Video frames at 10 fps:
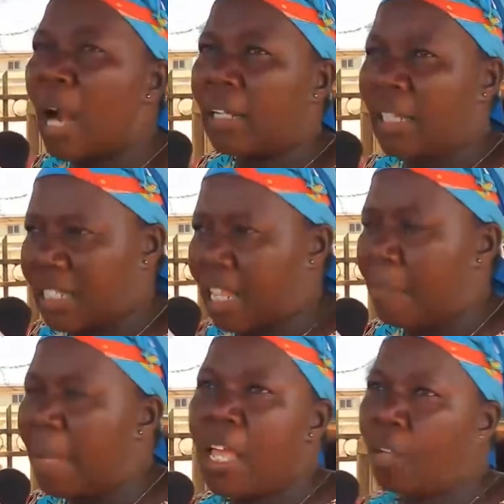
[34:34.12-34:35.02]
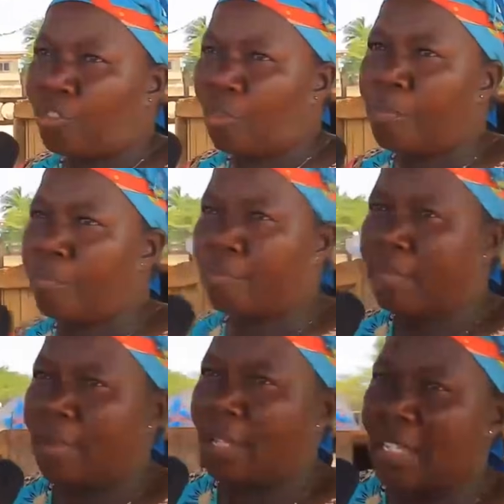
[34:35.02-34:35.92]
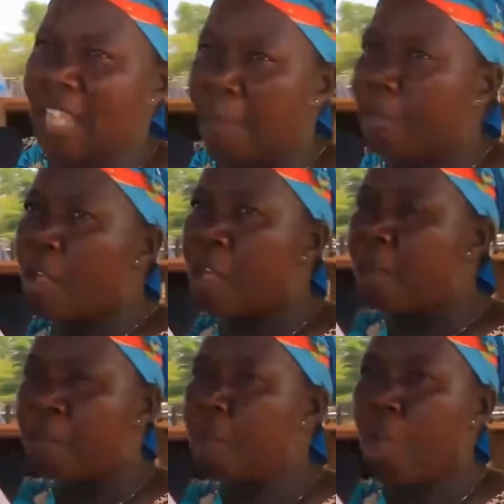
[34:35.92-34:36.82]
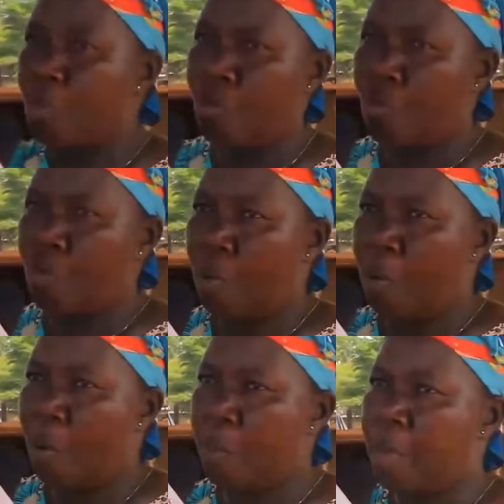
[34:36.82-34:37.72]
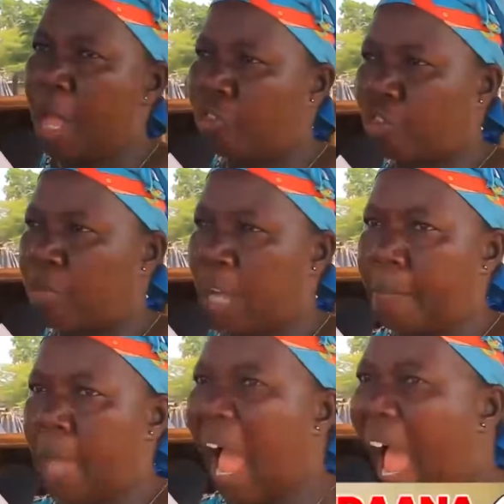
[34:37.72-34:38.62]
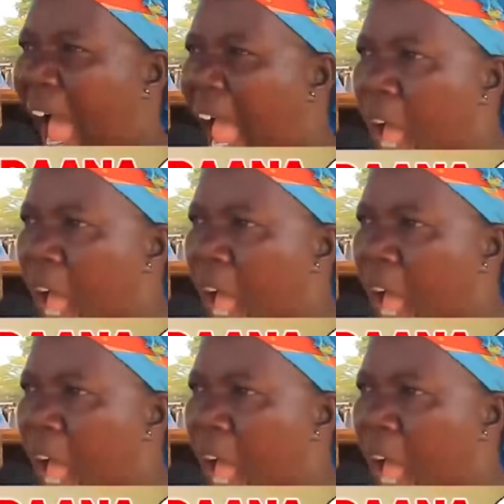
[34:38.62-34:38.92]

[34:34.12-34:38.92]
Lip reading: crack, I say, may and some yammy, me, you know, me and some yam. Ah,